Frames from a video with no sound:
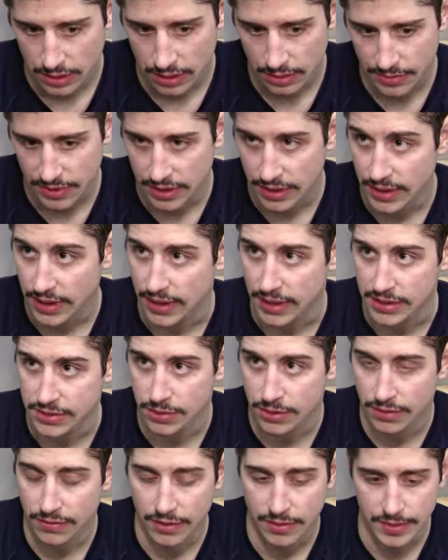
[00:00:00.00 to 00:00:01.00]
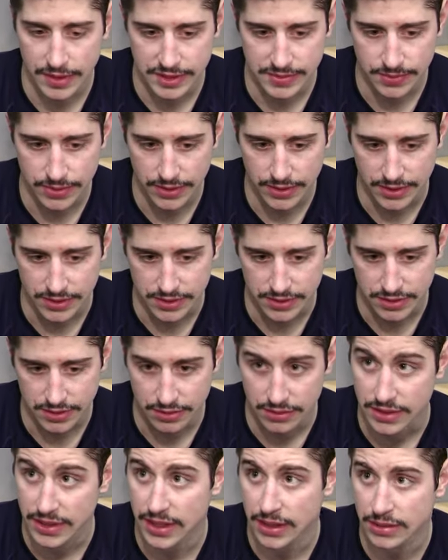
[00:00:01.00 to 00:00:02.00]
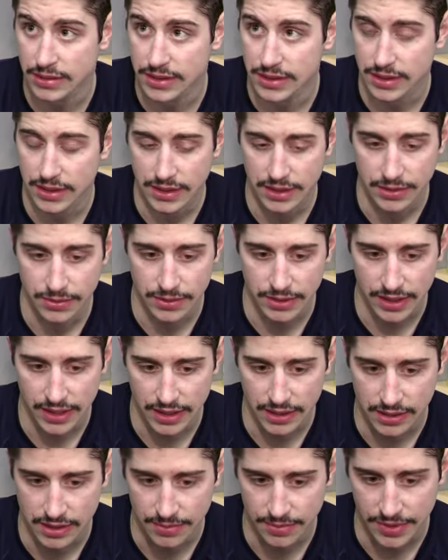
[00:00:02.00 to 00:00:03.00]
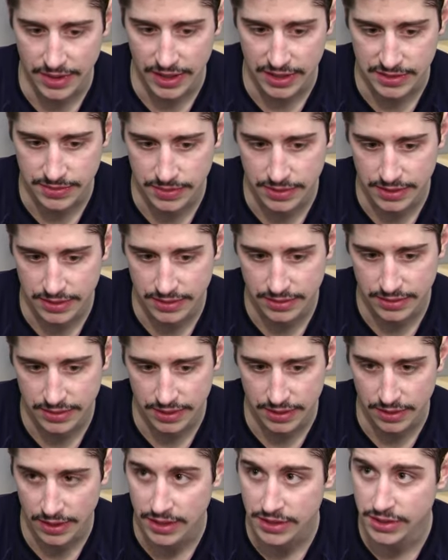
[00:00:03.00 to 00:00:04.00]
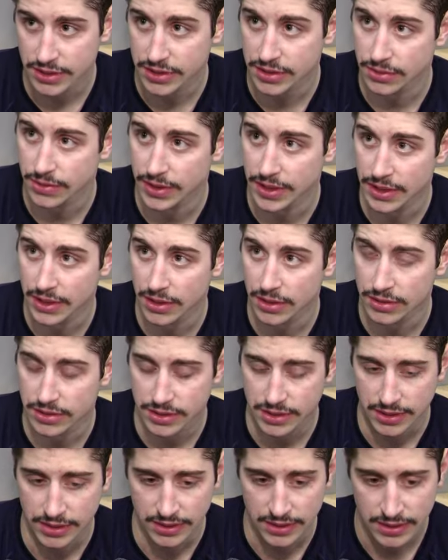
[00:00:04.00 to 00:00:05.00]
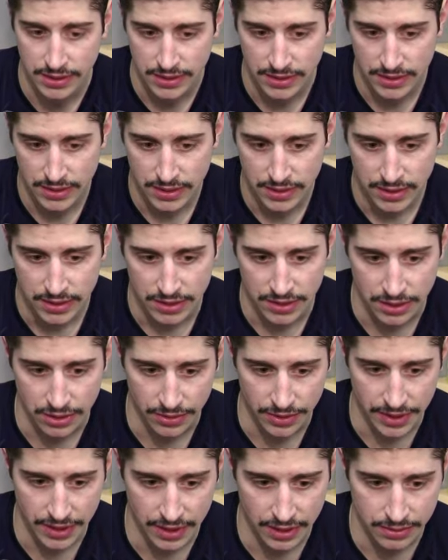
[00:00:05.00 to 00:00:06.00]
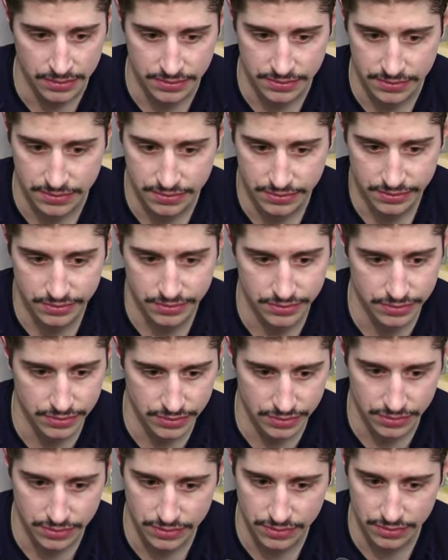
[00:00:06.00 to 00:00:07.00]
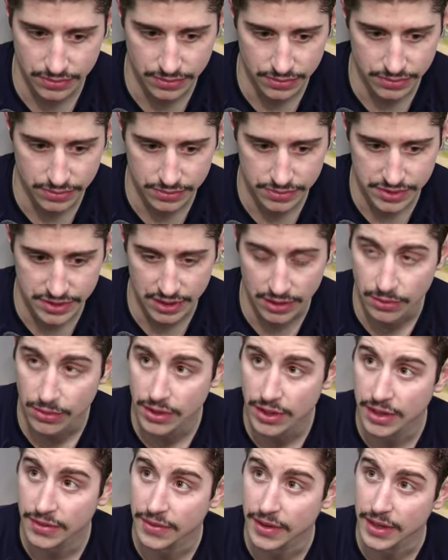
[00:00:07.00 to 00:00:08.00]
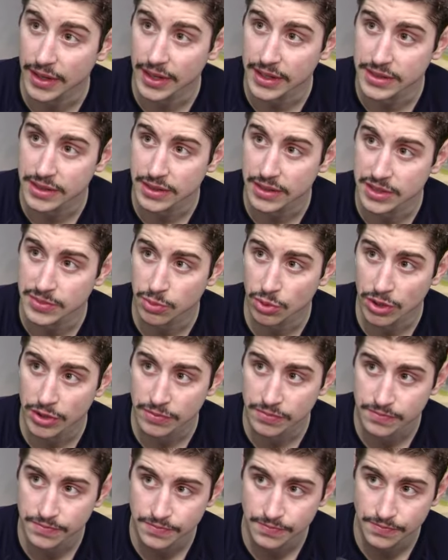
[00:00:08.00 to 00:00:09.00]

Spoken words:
I mean, yeah, he's one of our best players. There's no doubt he would have had an impact. But, you know, that's just the way it goes. And, you know, we can't say what if, I guess, at this point.